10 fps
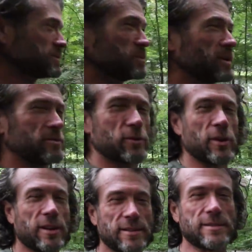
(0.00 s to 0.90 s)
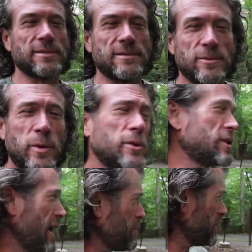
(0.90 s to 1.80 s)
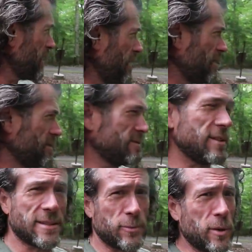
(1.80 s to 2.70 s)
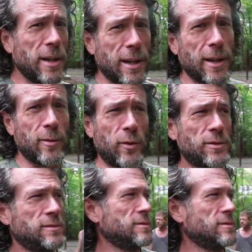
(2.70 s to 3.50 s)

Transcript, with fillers: was made for us. We could camp there. I it's know. really level.